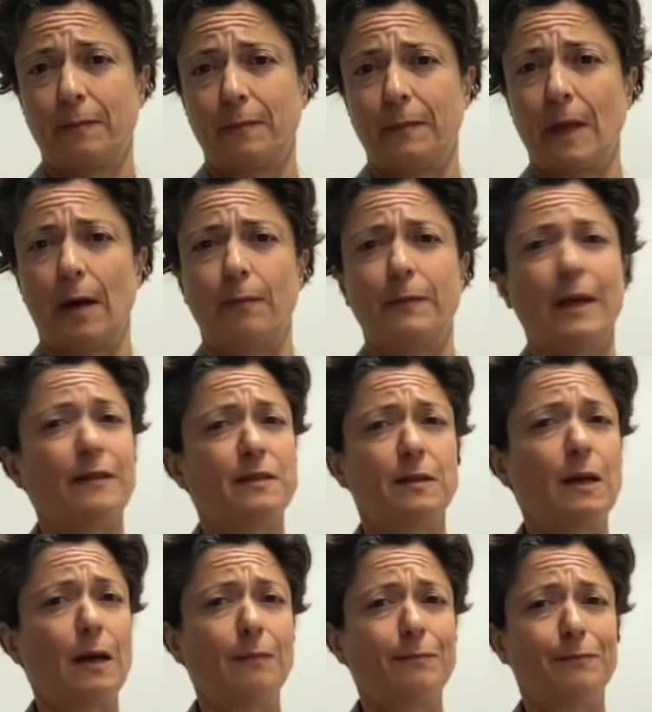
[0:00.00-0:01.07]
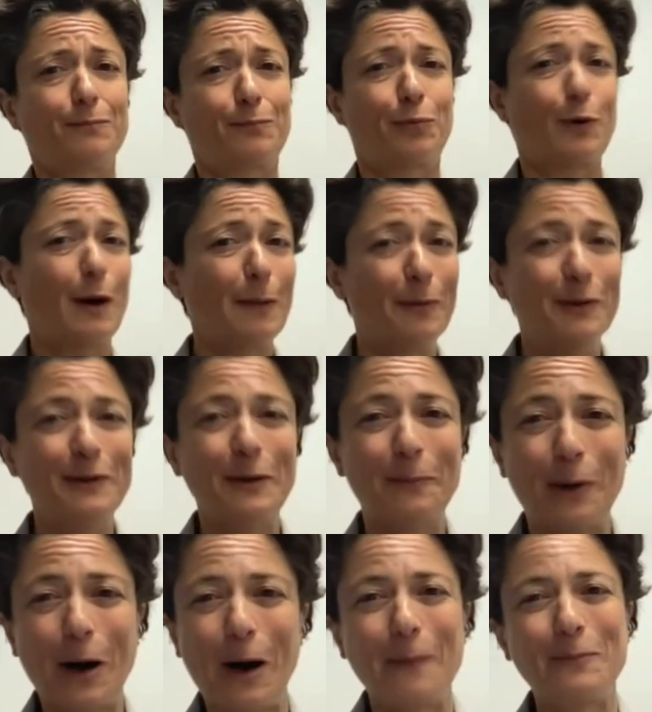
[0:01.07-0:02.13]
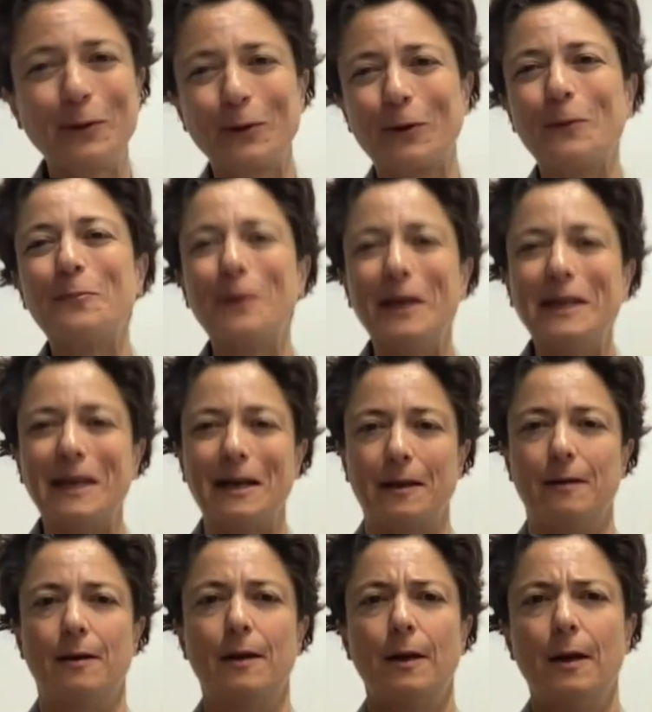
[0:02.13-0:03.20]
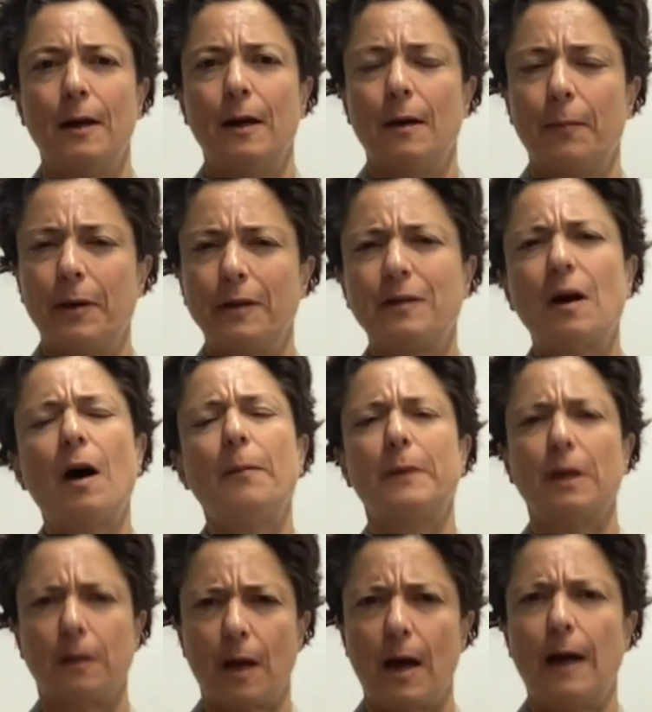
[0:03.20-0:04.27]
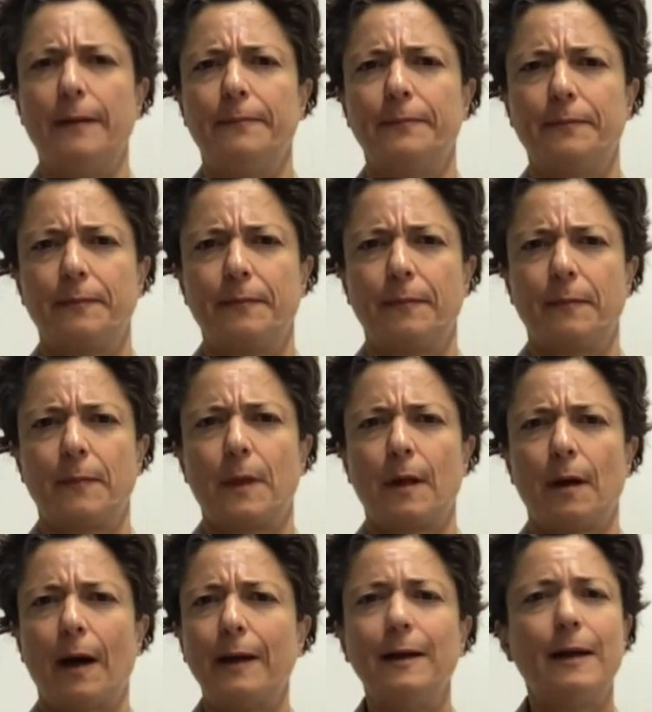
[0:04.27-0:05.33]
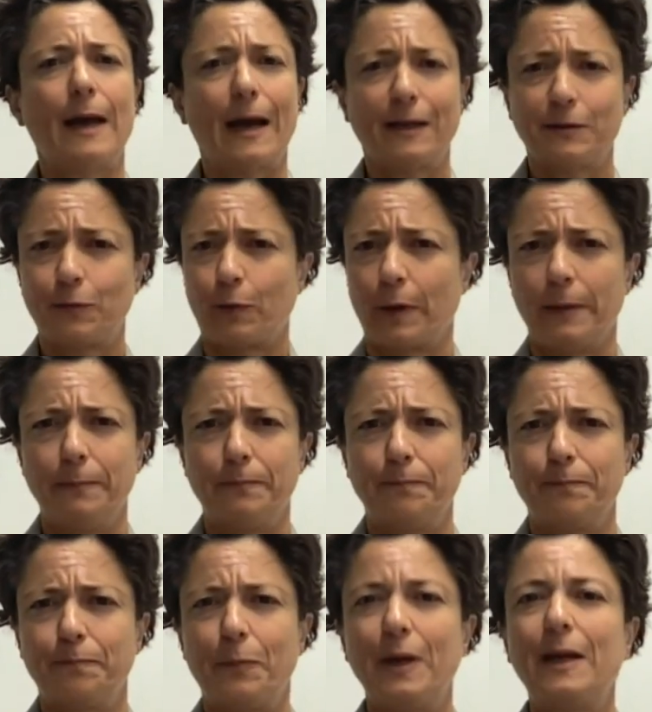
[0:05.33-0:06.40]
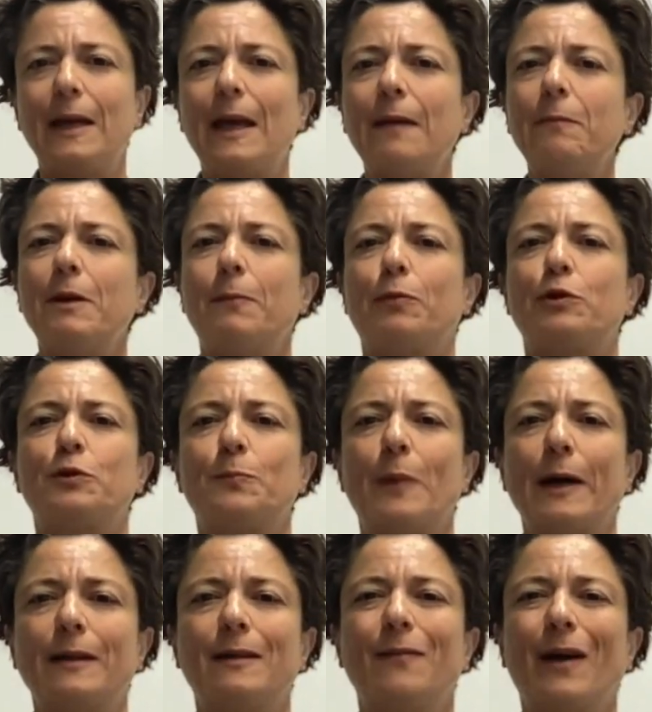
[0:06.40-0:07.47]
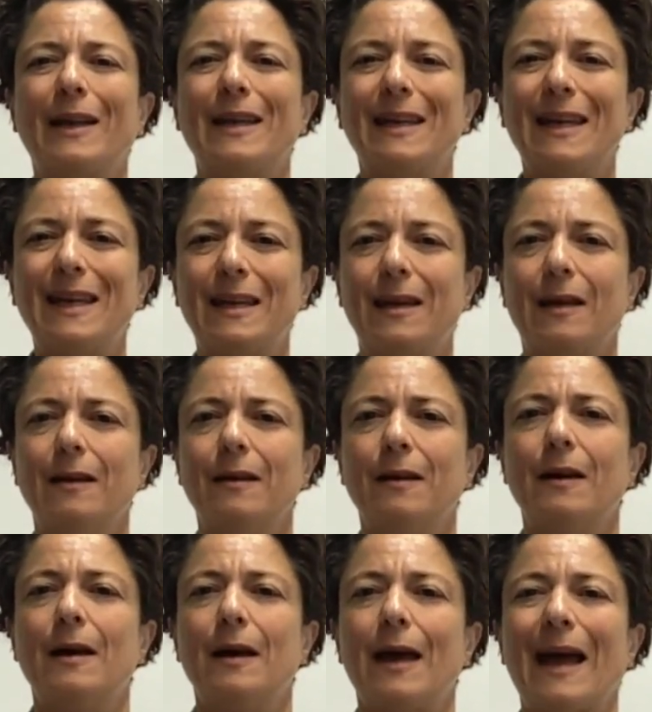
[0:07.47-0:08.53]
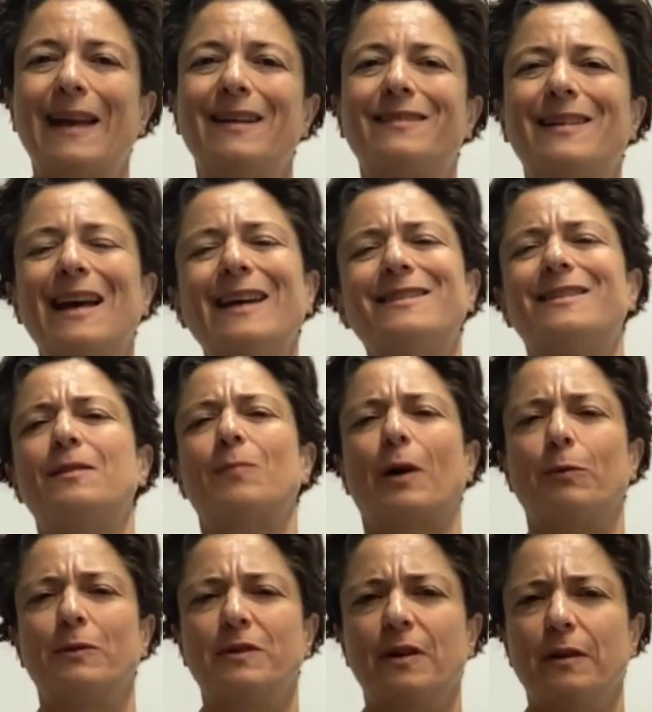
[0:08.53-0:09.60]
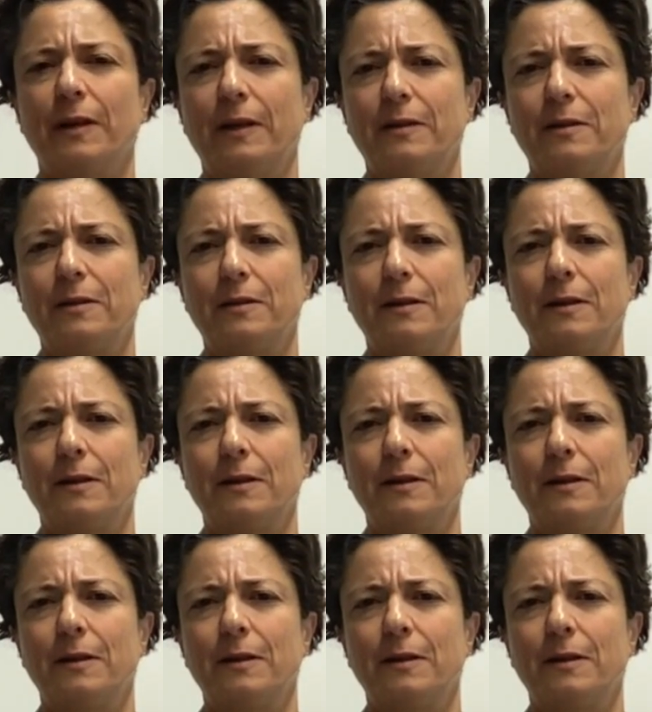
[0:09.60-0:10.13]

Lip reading: Now, that's not probably a popular opinion, but it taught me a lot. I didn't ask for it, but it gave me a perspective I needed, and it tested my resilience.